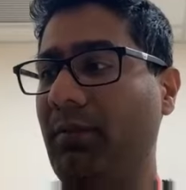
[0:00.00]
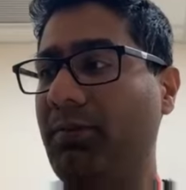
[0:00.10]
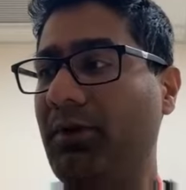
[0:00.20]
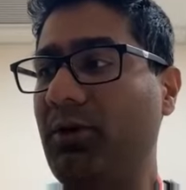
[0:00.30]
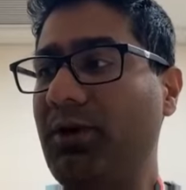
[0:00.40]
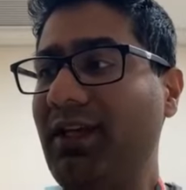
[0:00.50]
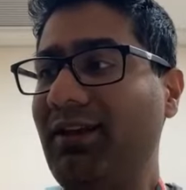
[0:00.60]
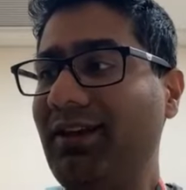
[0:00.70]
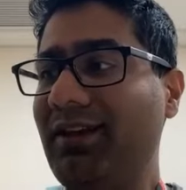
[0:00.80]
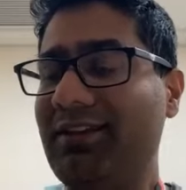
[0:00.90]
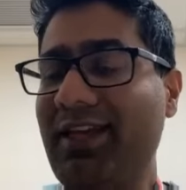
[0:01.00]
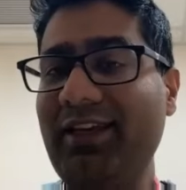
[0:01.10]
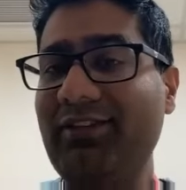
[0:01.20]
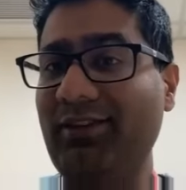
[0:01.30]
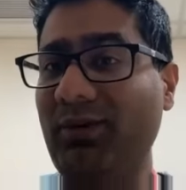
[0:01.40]
Proning
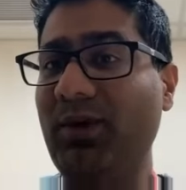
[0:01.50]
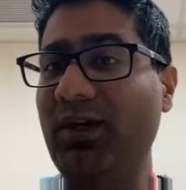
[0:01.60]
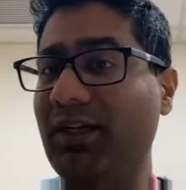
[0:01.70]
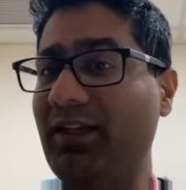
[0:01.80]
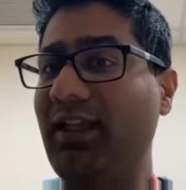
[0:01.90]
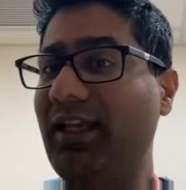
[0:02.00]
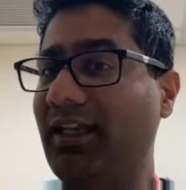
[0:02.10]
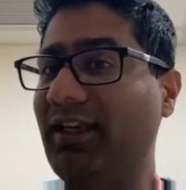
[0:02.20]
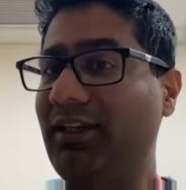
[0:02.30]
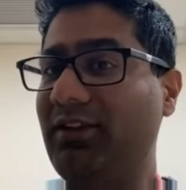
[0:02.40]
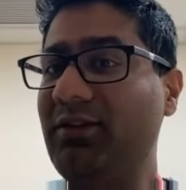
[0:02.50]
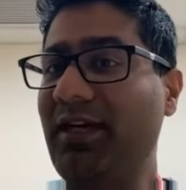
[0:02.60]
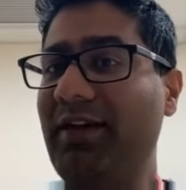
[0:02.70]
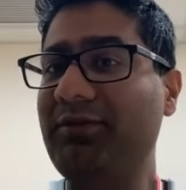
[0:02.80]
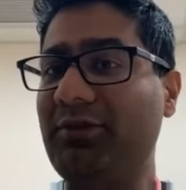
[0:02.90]
takes work. Like you
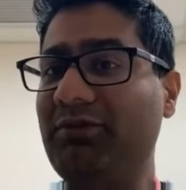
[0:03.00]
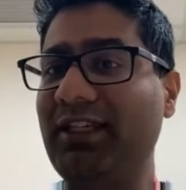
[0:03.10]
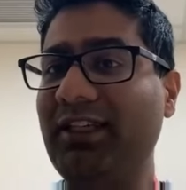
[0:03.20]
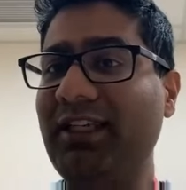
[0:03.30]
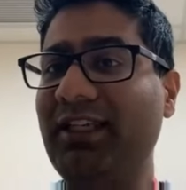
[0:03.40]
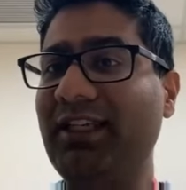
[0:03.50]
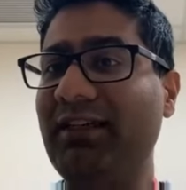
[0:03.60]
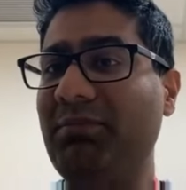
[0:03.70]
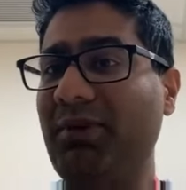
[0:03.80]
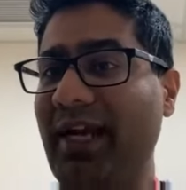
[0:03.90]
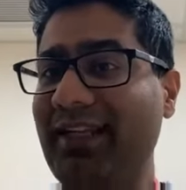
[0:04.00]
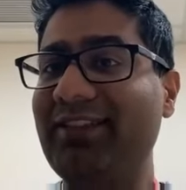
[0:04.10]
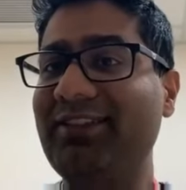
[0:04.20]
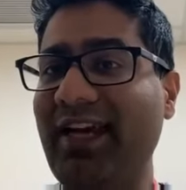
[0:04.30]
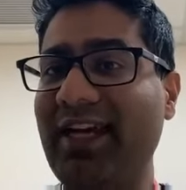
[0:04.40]
have to really
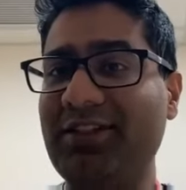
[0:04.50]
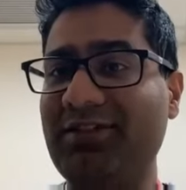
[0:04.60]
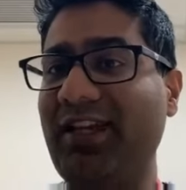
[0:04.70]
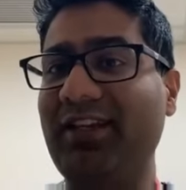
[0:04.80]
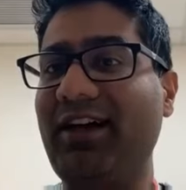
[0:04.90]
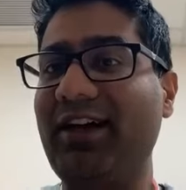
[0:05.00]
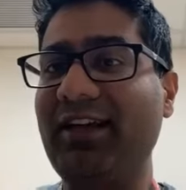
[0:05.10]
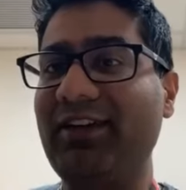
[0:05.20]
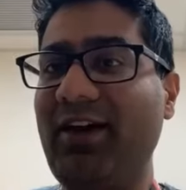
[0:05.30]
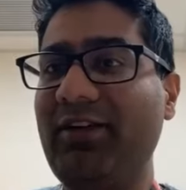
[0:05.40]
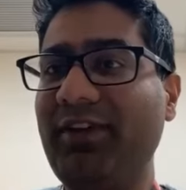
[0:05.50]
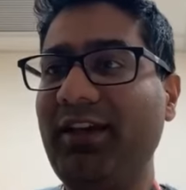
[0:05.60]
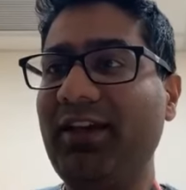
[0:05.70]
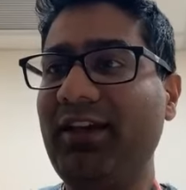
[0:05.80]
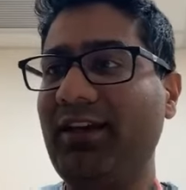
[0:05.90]
practice that, just like donning and doffing.